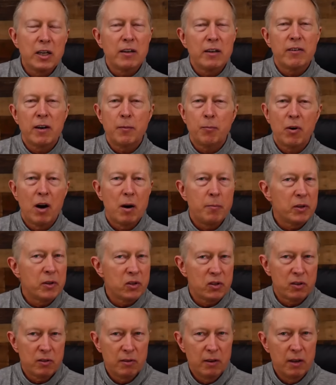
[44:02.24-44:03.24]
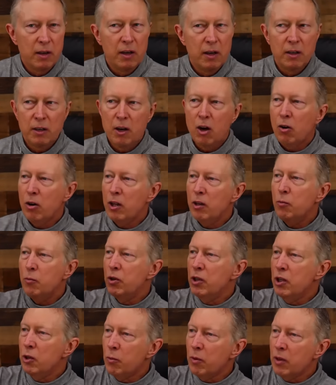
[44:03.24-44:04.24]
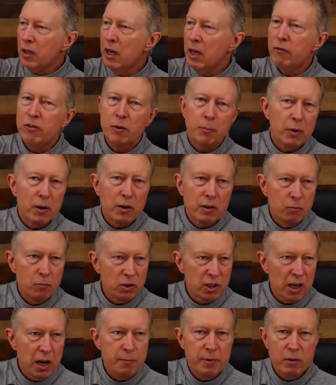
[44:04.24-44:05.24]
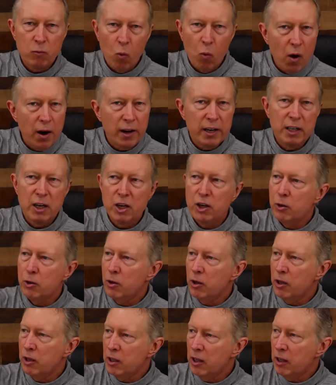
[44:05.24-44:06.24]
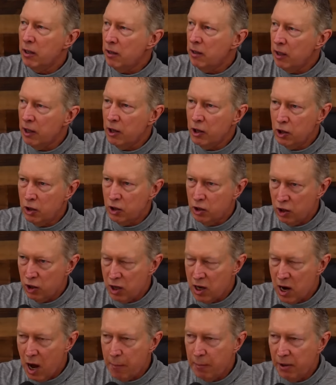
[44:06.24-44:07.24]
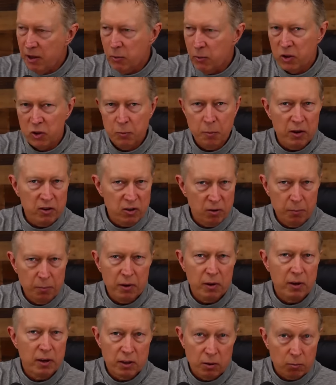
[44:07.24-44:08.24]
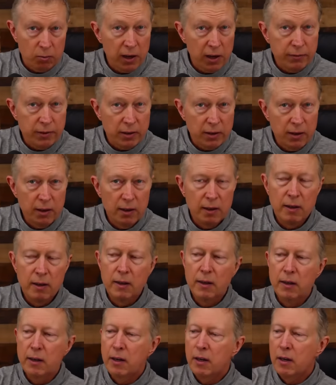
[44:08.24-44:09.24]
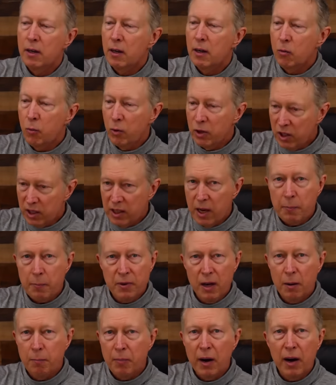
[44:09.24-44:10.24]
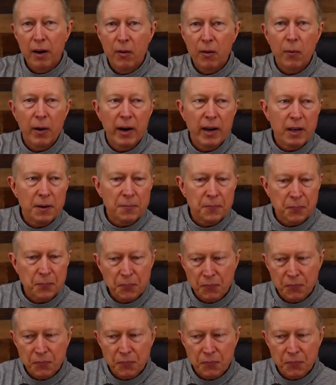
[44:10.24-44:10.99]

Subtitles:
to give, I promise, not only will you relieve the burden, which I've been wanting to do, this should not be the responsibility of the Raven, which stepped up, by the way.